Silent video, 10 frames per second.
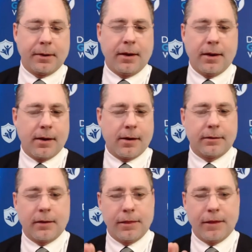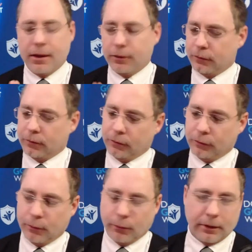and thanks
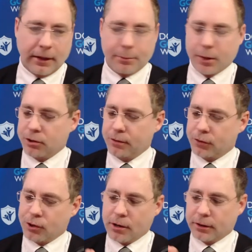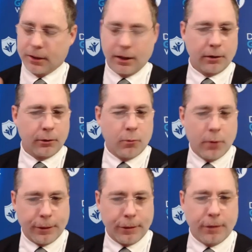to the collaboration of Sean Cannell
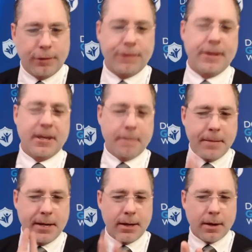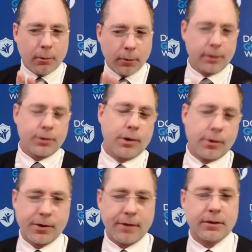with Think Media, we're going to share
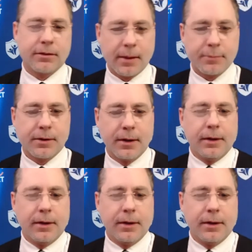7 steps